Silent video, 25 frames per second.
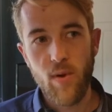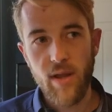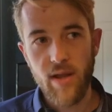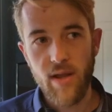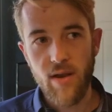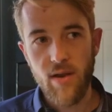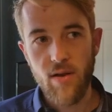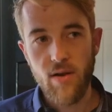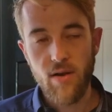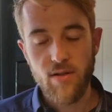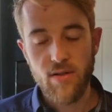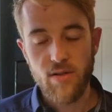
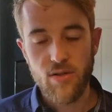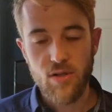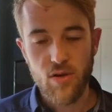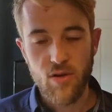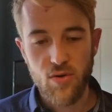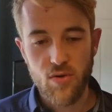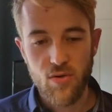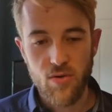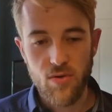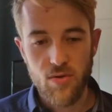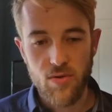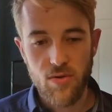We can
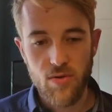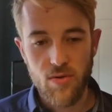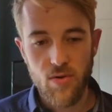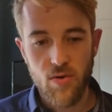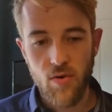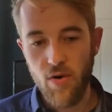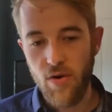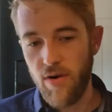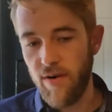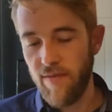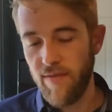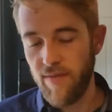also,
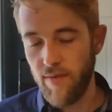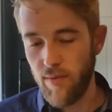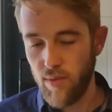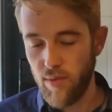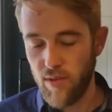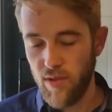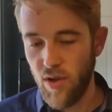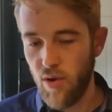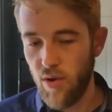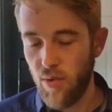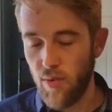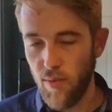or if
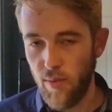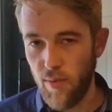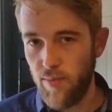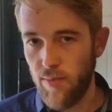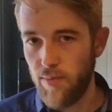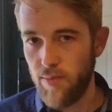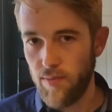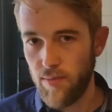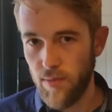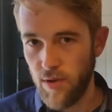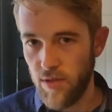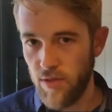we
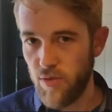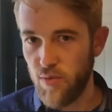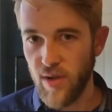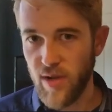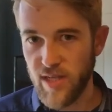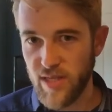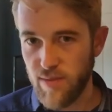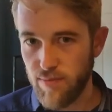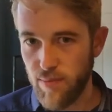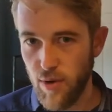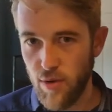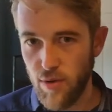don't want
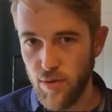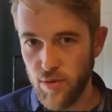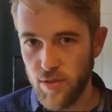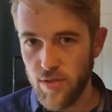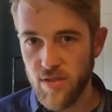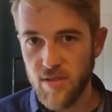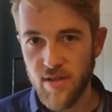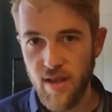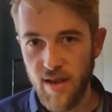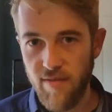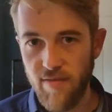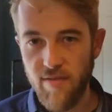to
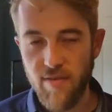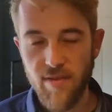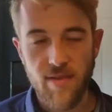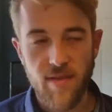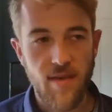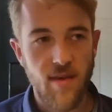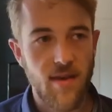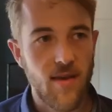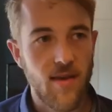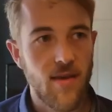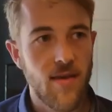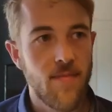expose
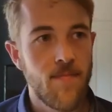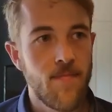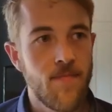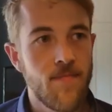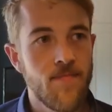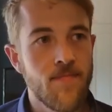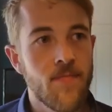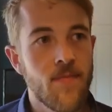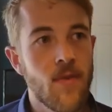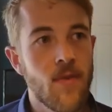everything,